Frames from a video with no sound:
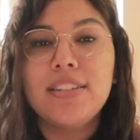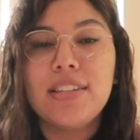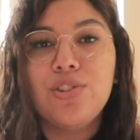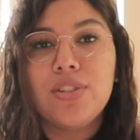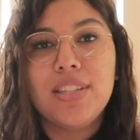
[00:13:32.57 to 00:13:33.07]
is
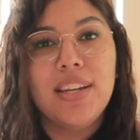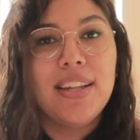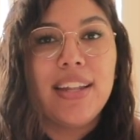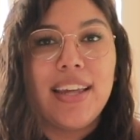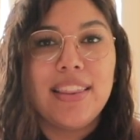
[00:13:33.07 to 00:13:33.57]
interested
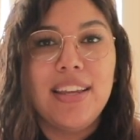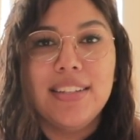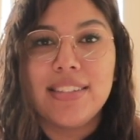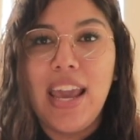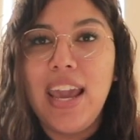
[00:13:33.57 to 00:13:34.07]
in at
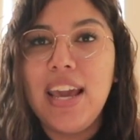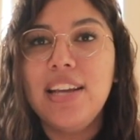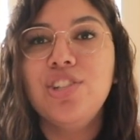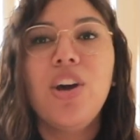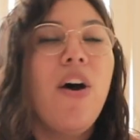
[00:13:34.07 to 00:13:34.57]
his
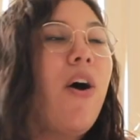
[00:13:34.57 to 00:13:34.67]
age